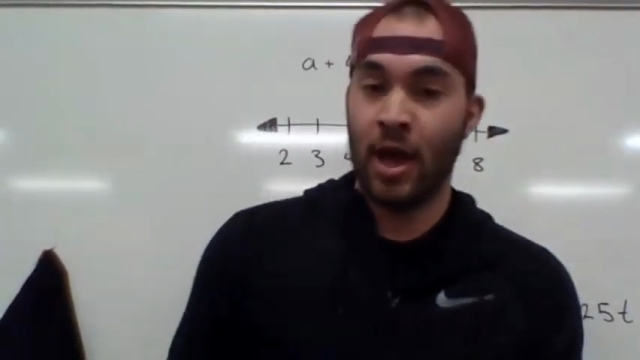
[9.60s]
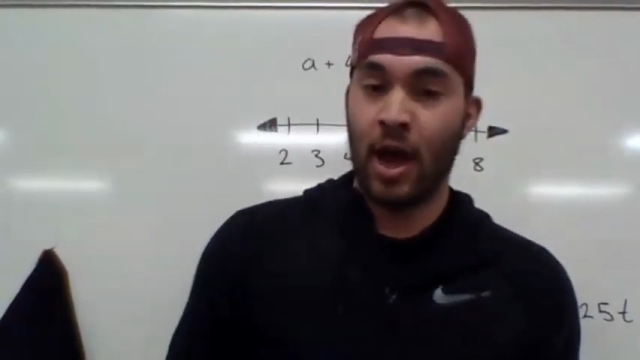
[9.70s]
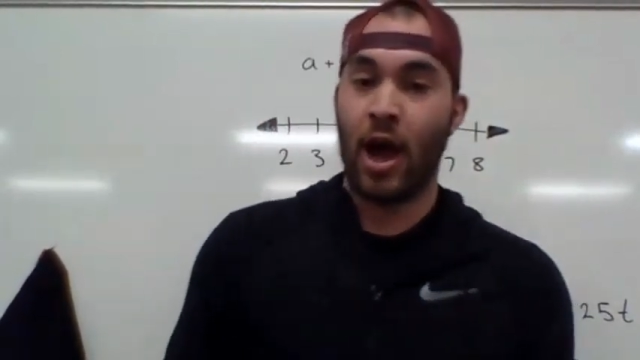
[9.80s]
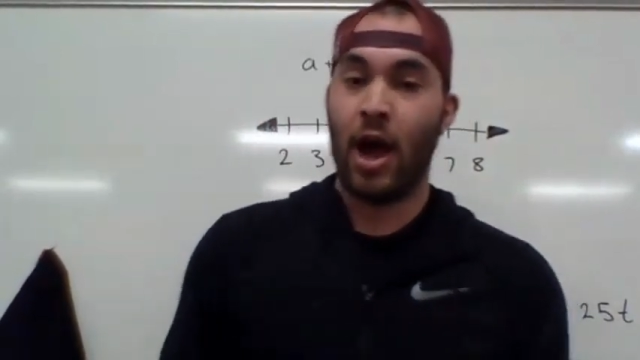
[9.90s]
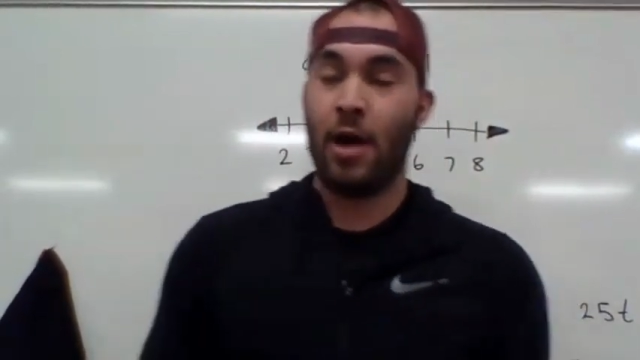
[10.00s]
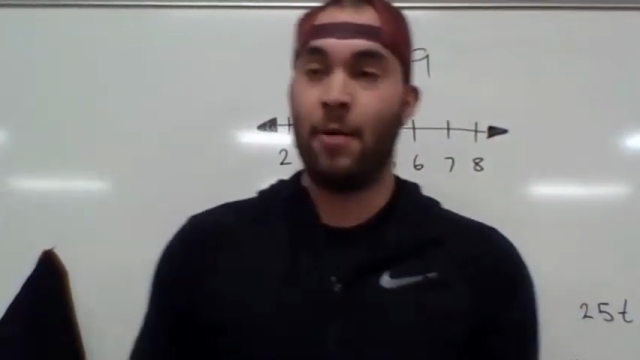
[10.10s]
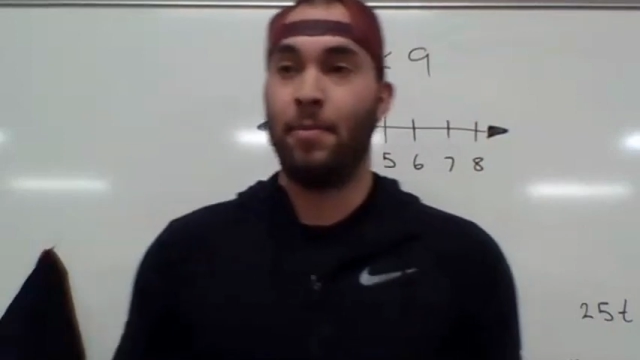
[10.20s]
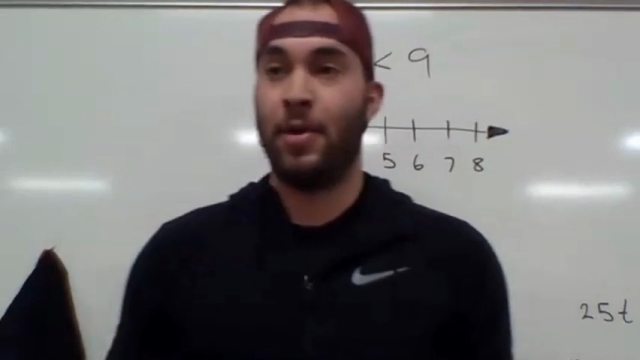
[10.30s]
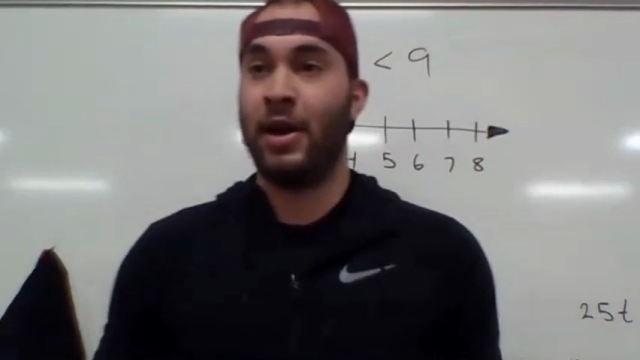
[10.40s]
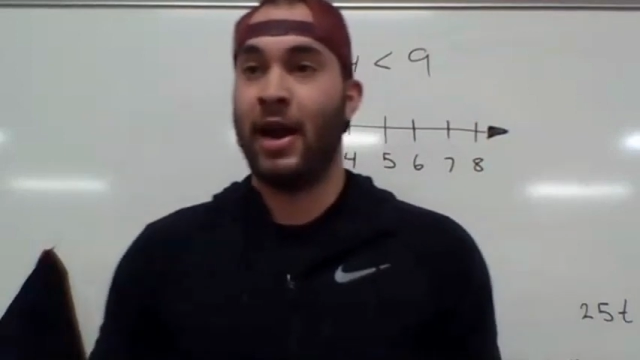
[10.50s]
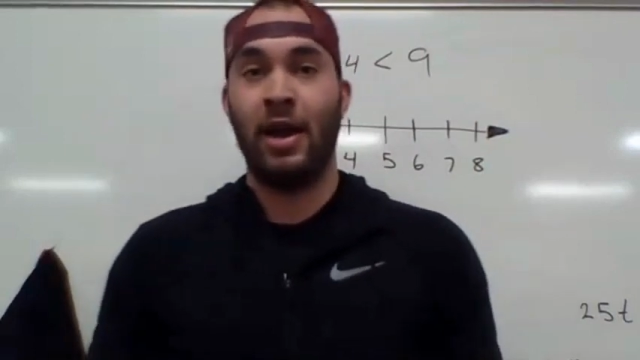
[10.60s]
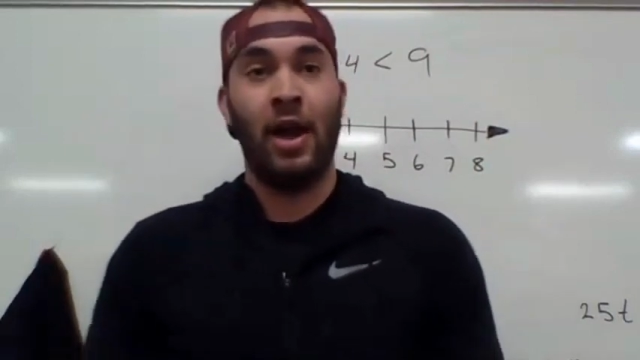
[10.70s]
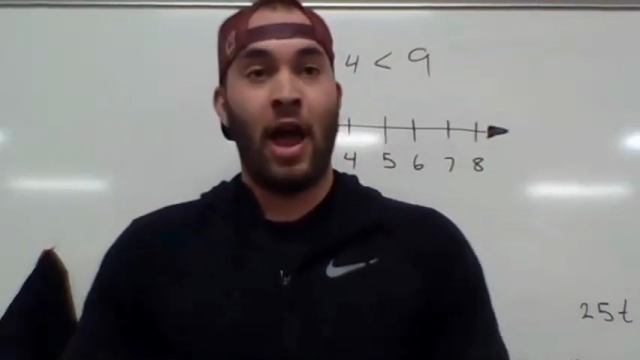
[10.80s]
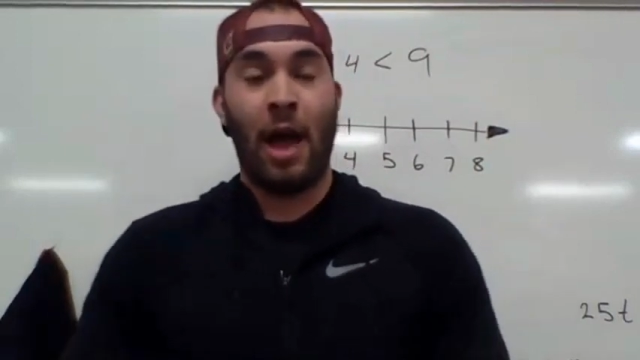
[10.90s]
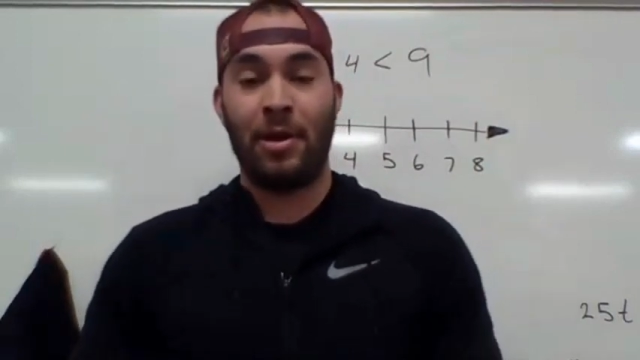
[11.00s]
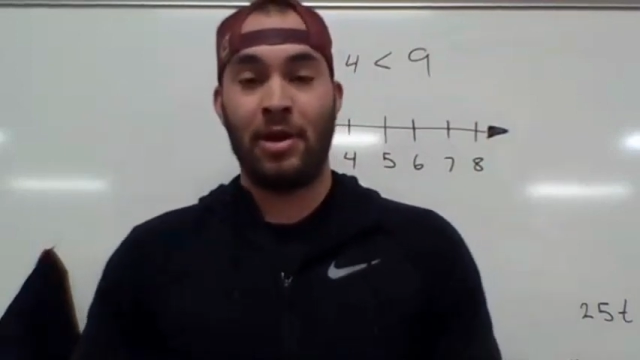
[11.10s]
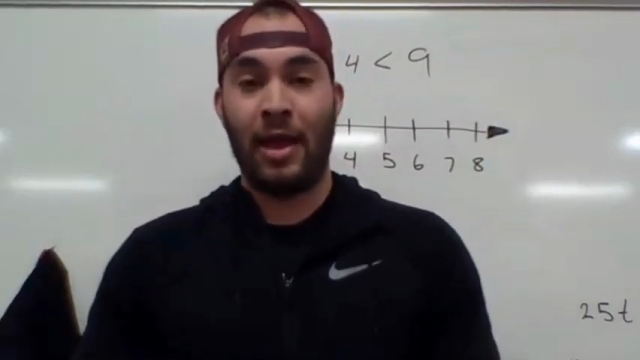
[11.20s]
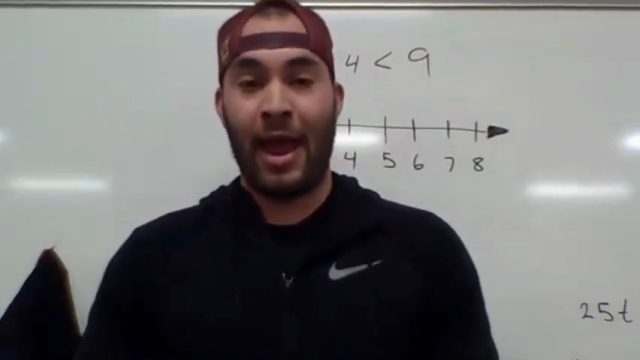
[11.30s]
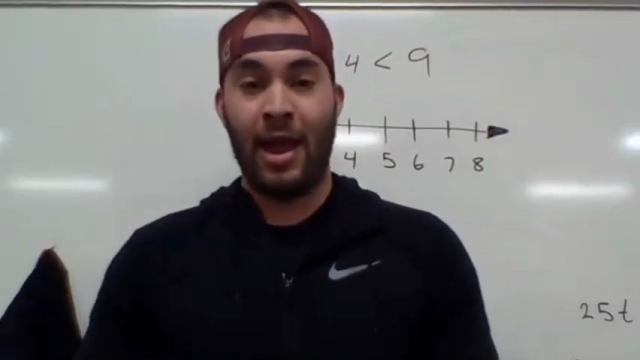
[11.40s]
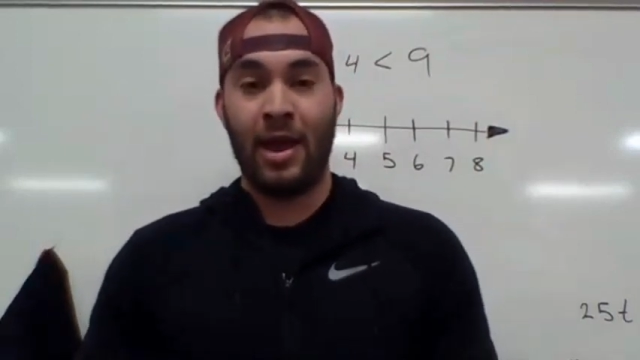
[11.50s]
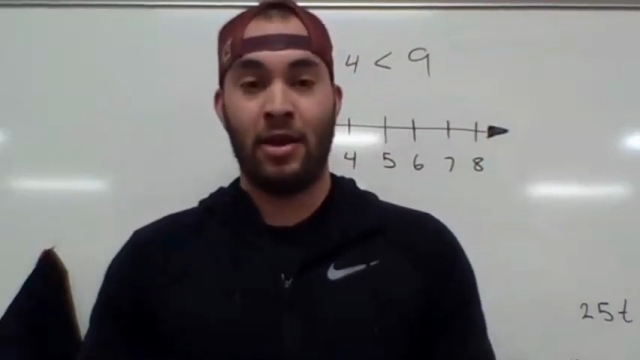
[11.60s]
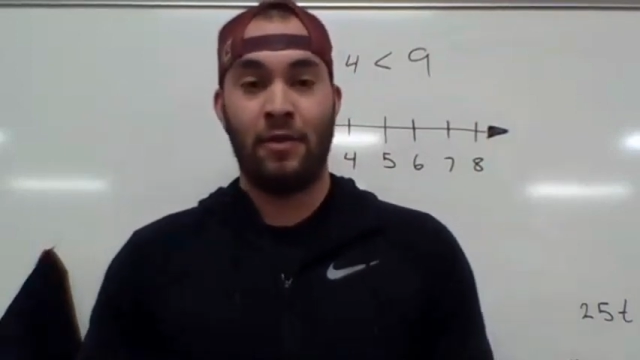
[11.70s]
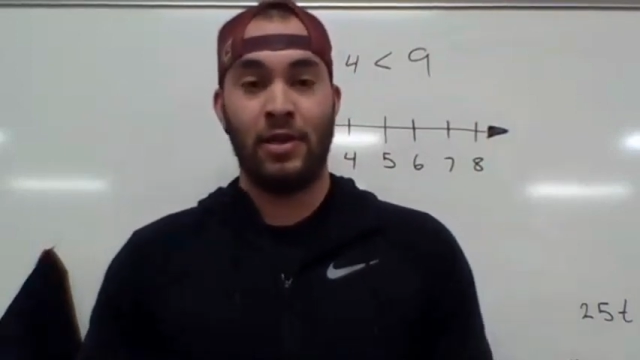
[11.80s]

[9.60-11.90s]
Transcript: But hey, I'm getting the hang of